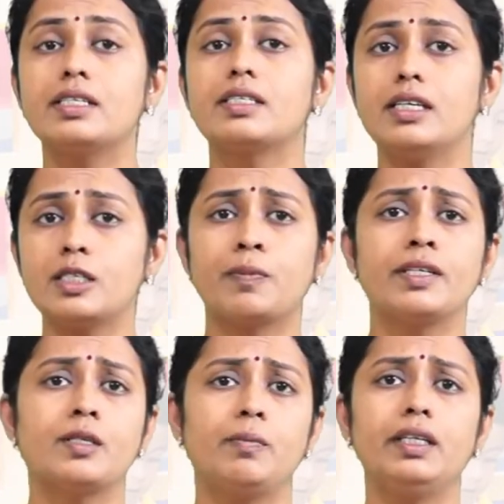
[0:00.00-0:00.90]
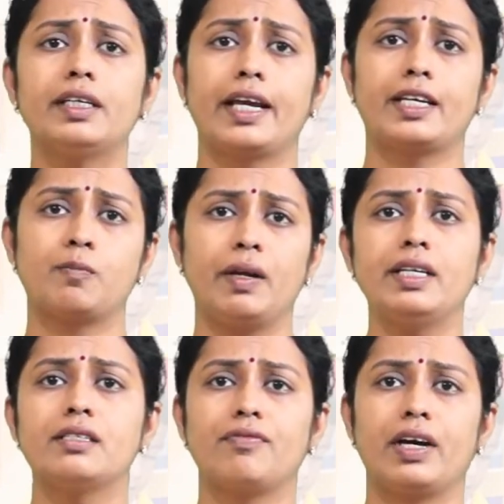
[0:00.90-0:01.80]
is this principle that explains
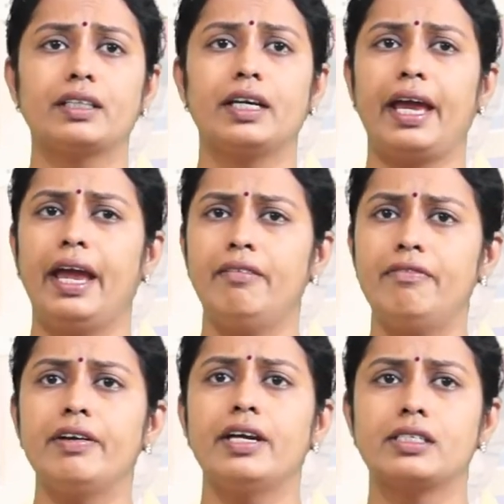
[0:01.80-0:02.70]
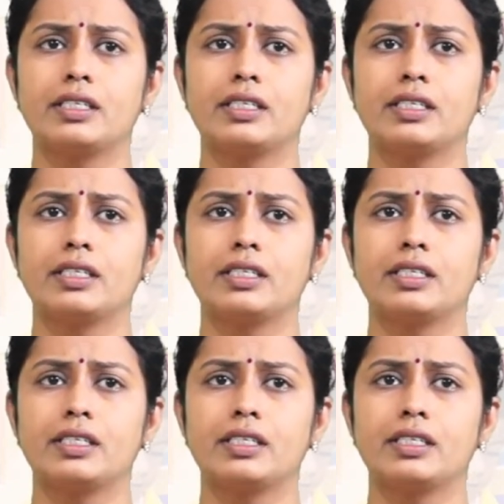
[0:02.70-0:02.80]
the fact that every